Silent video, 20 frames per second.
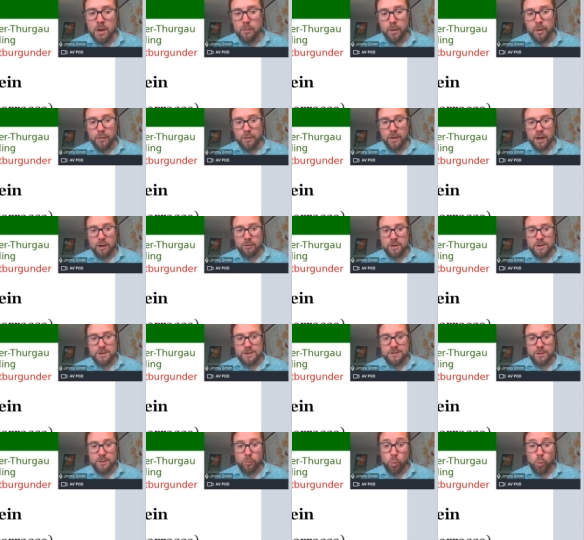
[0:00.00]
but there
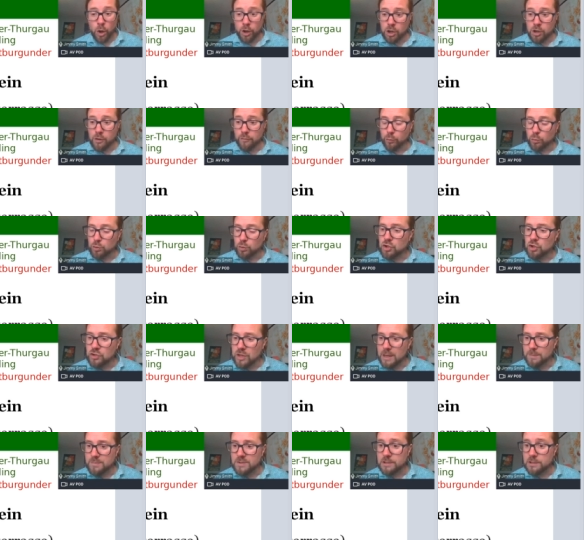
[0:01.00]
is some wonderful
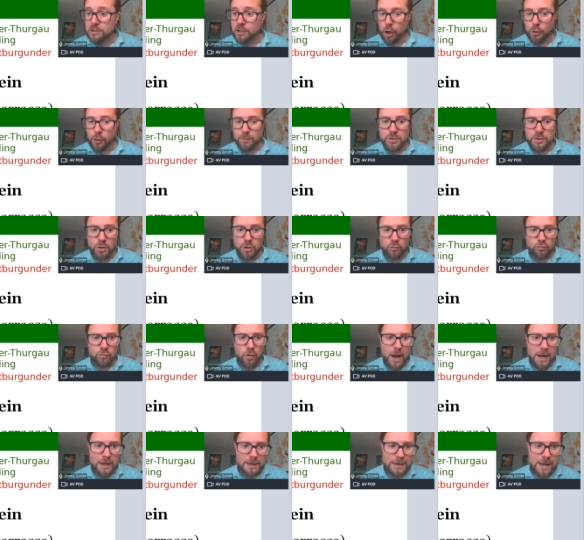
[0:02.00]
steep slopes
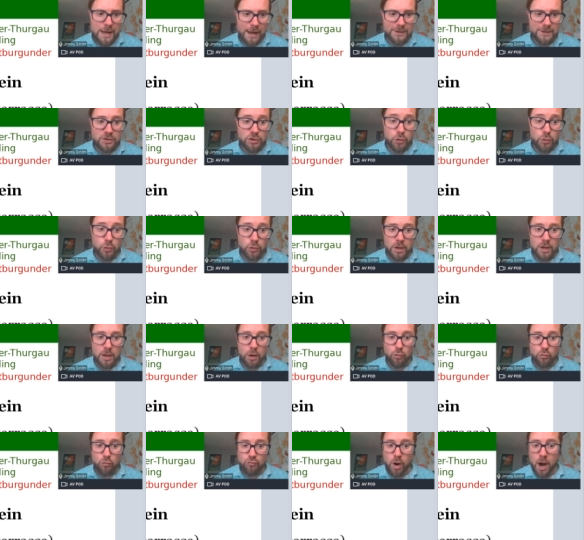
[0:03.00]
right next to
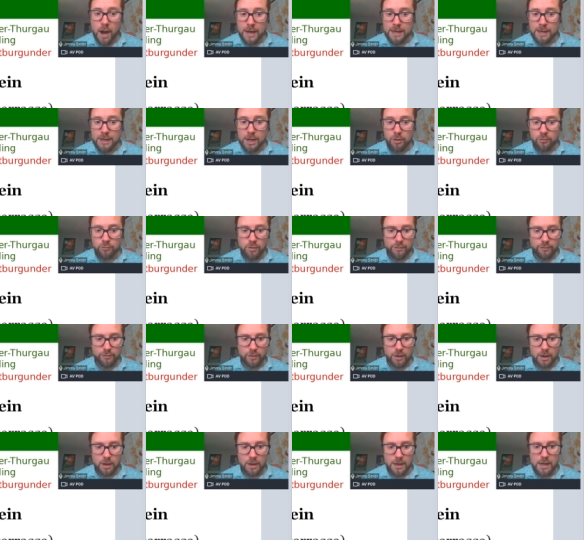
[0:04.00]
the Rhine
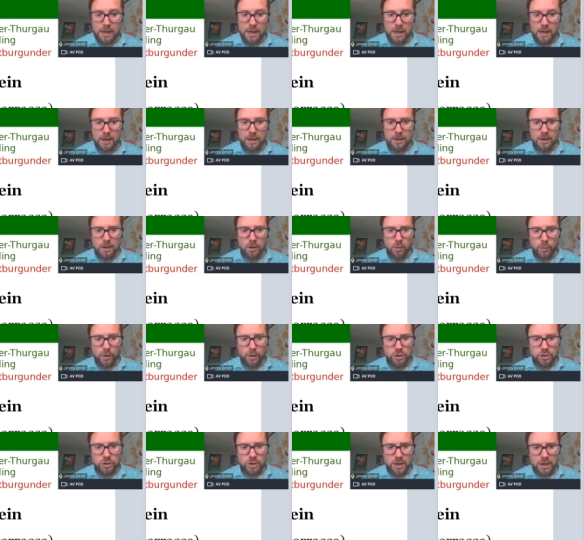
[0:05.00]
River here,
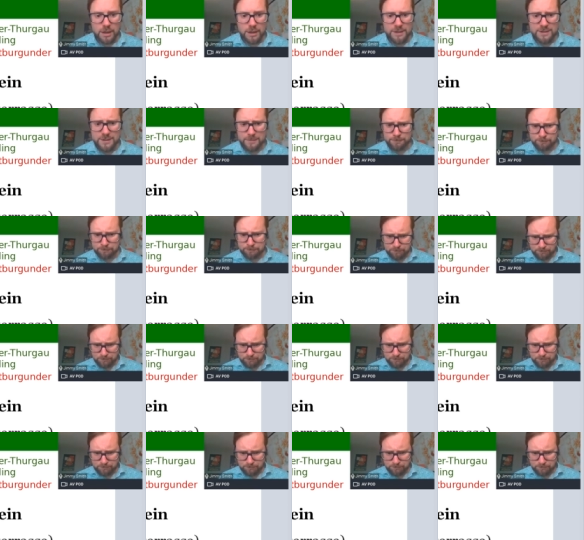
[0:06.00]
which is